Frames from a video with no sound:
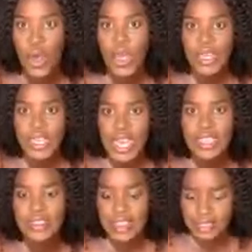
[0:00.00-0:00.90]
Yes,
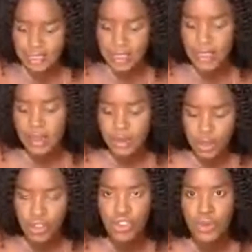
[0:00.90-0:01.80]
that's it.
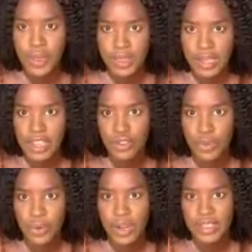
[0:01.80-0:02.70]
YouTube and the natural
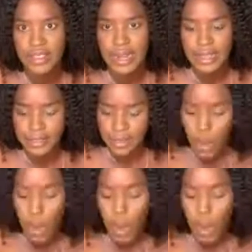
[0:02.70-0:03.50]
products that I sell.